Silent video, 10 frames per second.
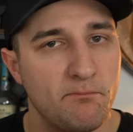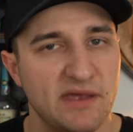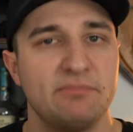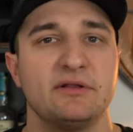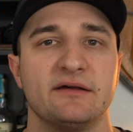
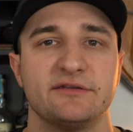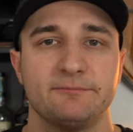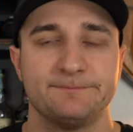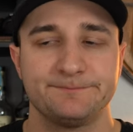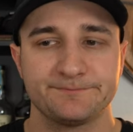B plus.
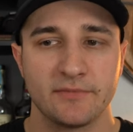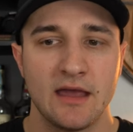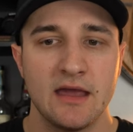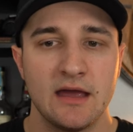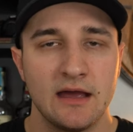
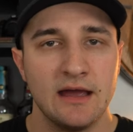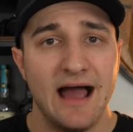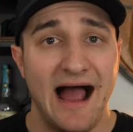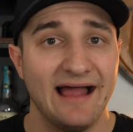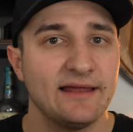
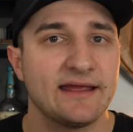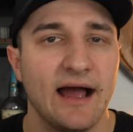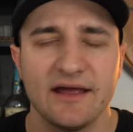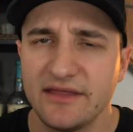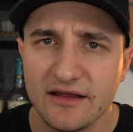I like
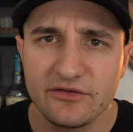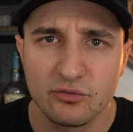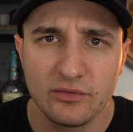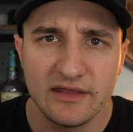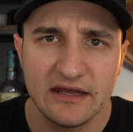it. I think it's
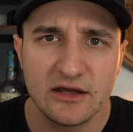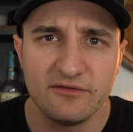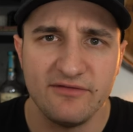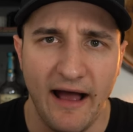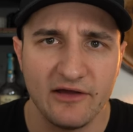a really
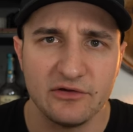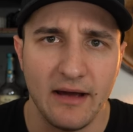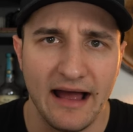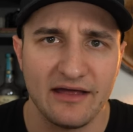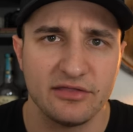good
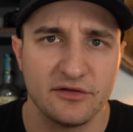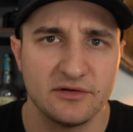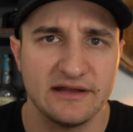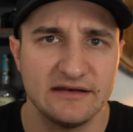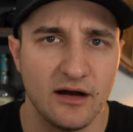value at
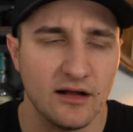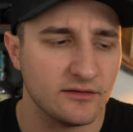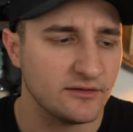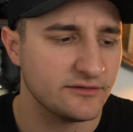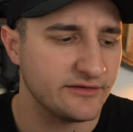
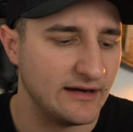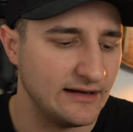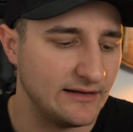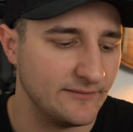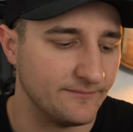
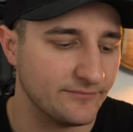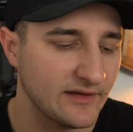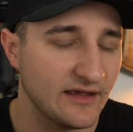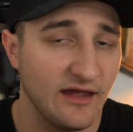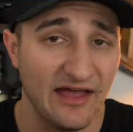$30.
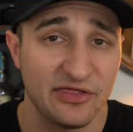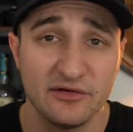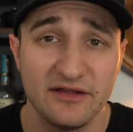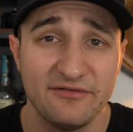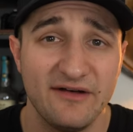At
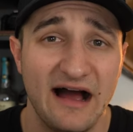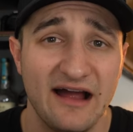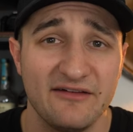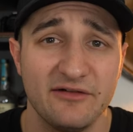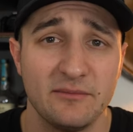$35,
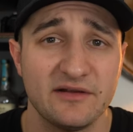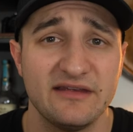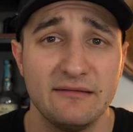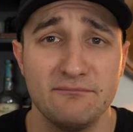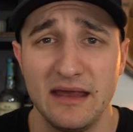I'm gonna
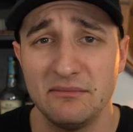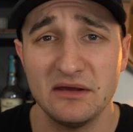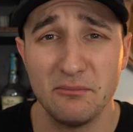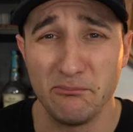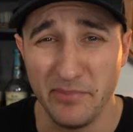say
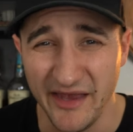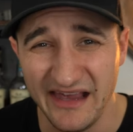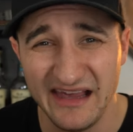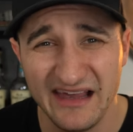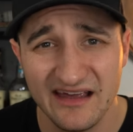maybe a
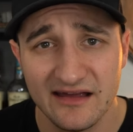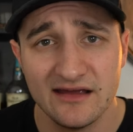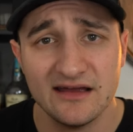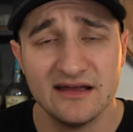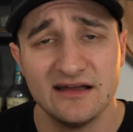B.
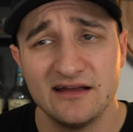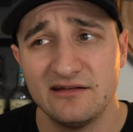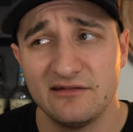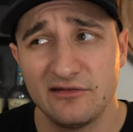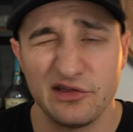
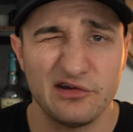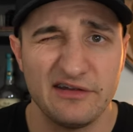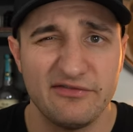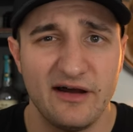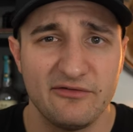
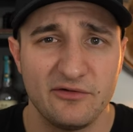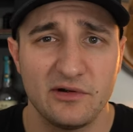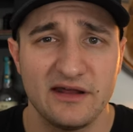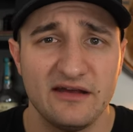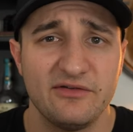$35,
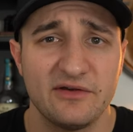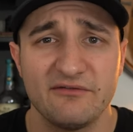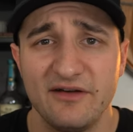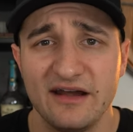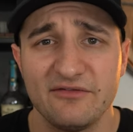$40. If you
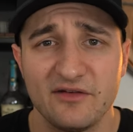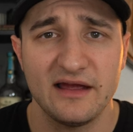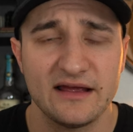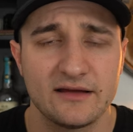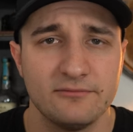can find it
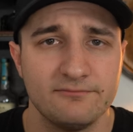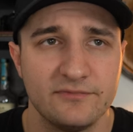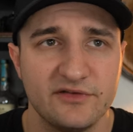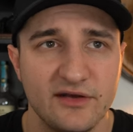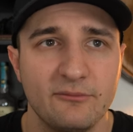like
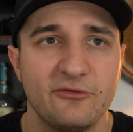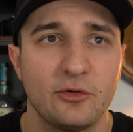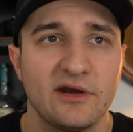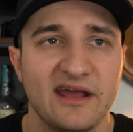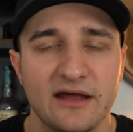sub
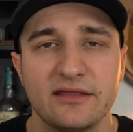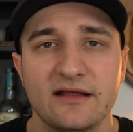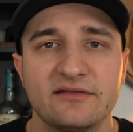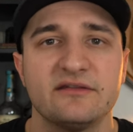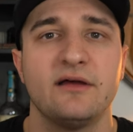$40, I
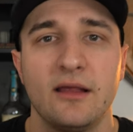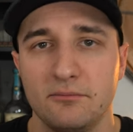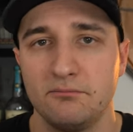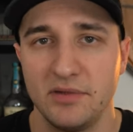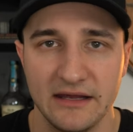think it's a
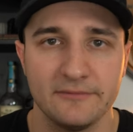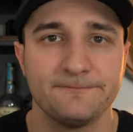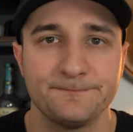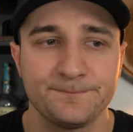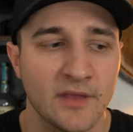solid B.
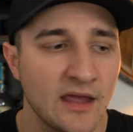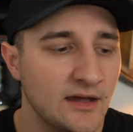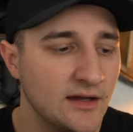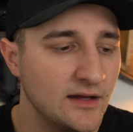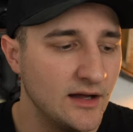
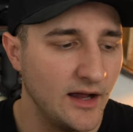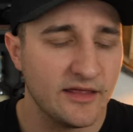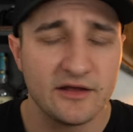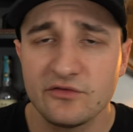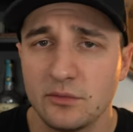I
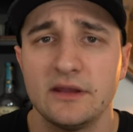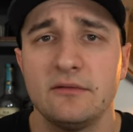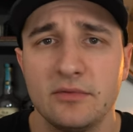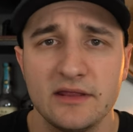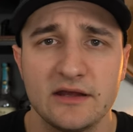think it's
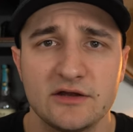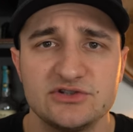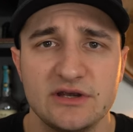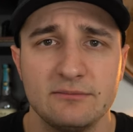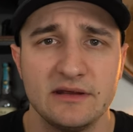really, really
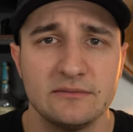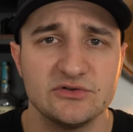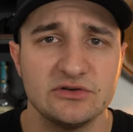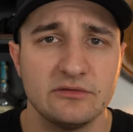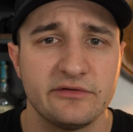good Jim Beam
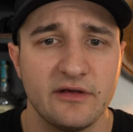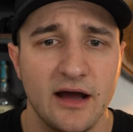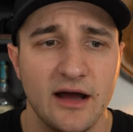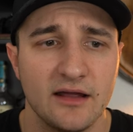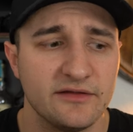juice.
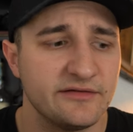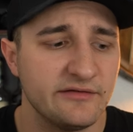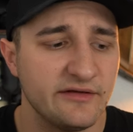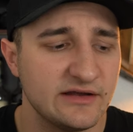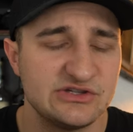This
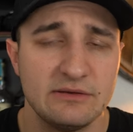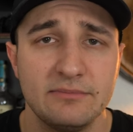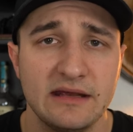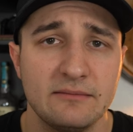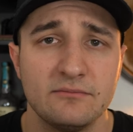is like
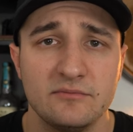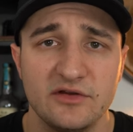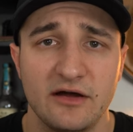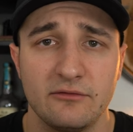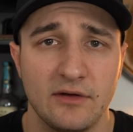Jim Beam
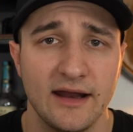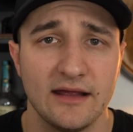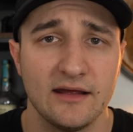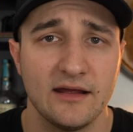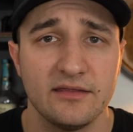done
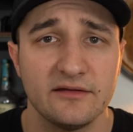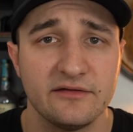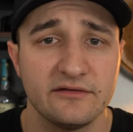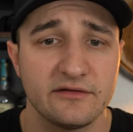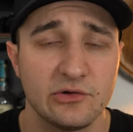right, and
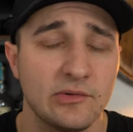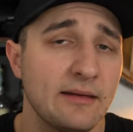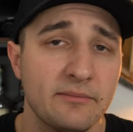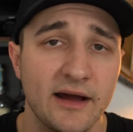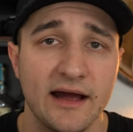this is a
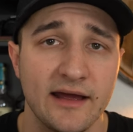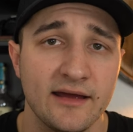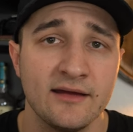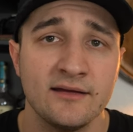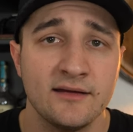great
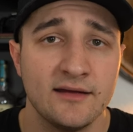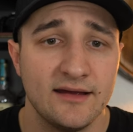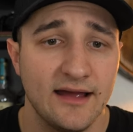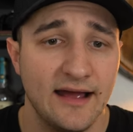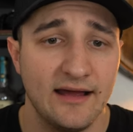buy
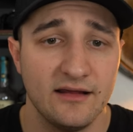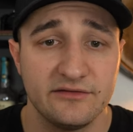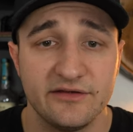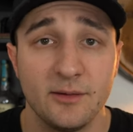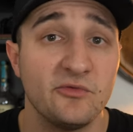
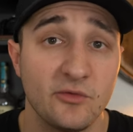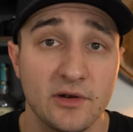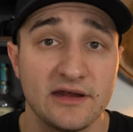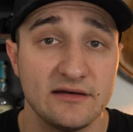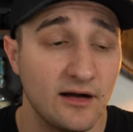at sub
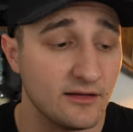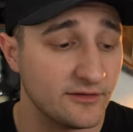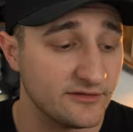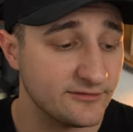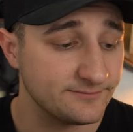
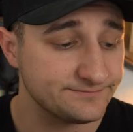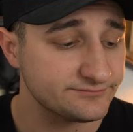$40.